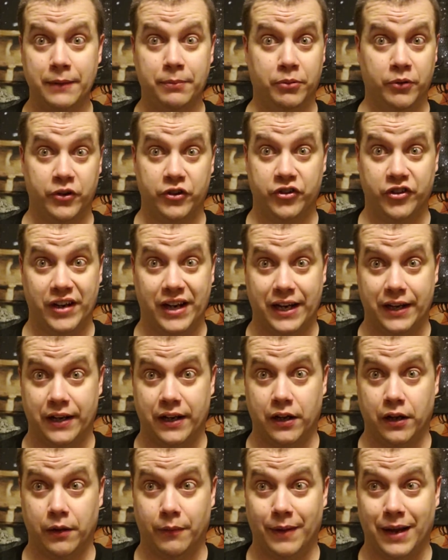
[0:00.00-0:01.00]
appreciate
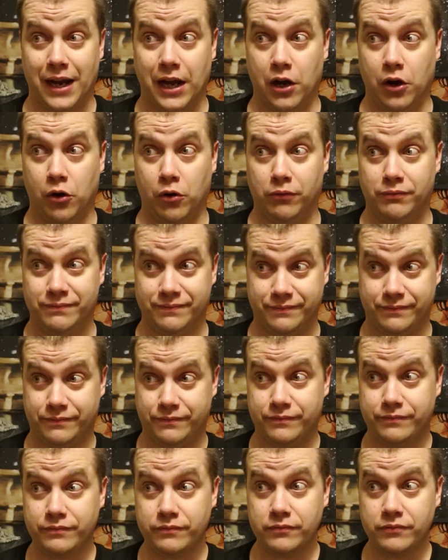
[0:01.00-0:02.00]
um, how
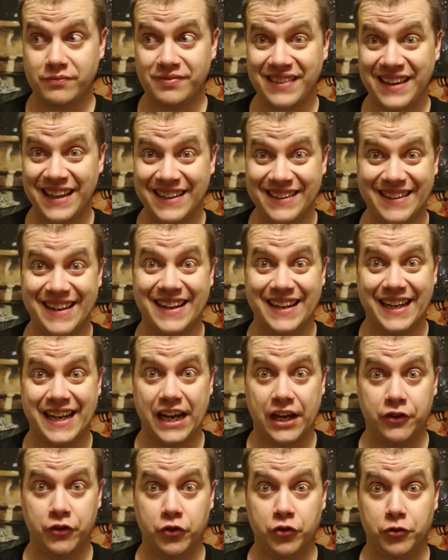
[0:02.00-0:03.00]

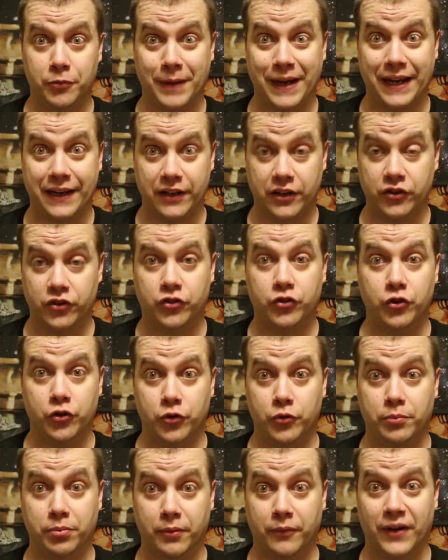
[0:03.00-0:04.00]
dedicated New Japan is
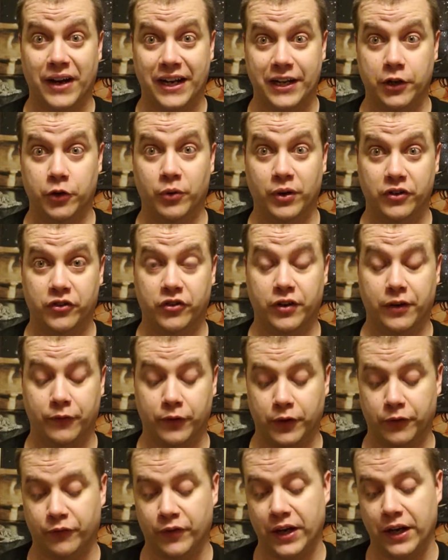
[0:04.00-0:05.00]
to providing great stuff for
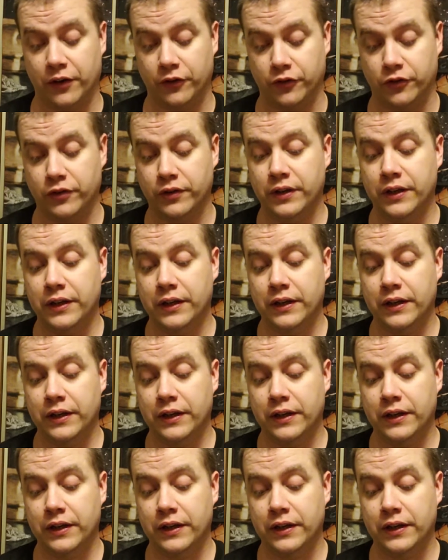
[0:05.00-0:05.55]
the fans.